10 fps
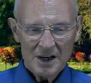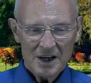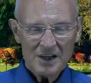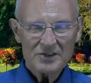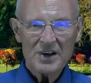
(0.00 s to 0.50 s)

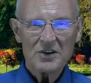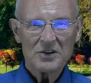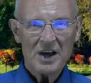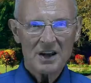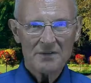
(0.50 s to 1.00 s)
he said
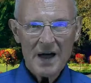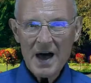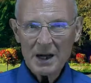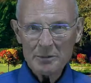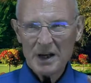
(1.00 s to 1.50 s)
that if
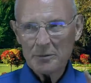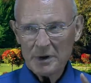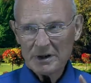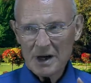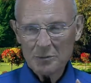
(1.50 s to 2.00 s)
Adam had
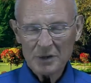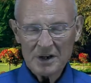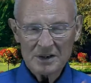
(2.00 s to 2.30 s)
been tempted